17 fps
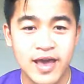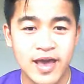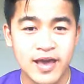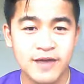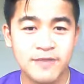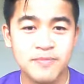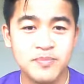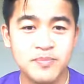
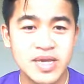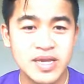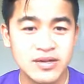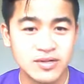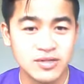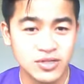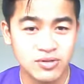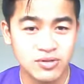FB
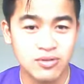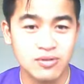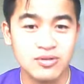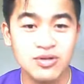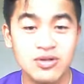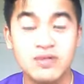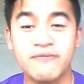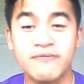control
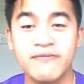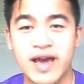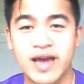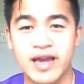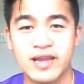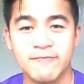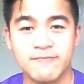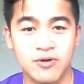could
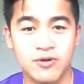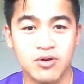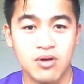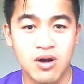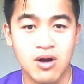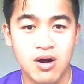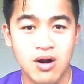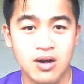vary for
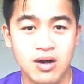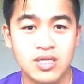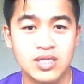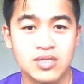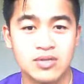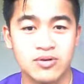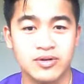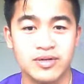
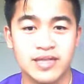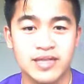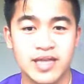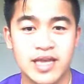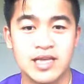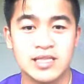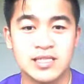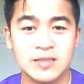hours or
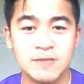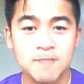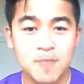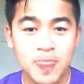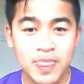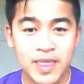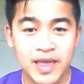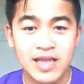days,
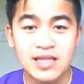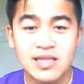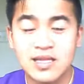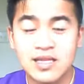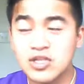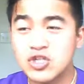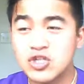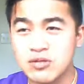and
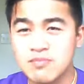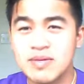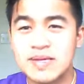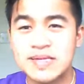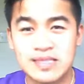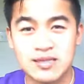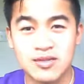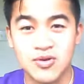it should be
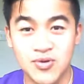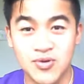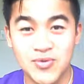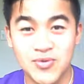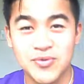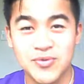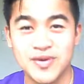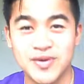
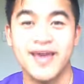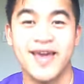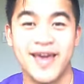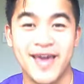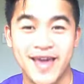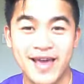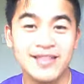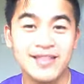slow
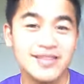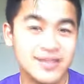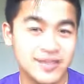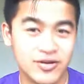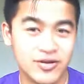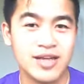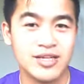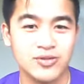and
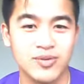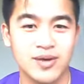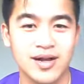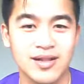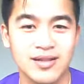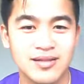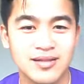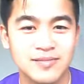
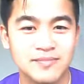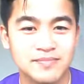gradual.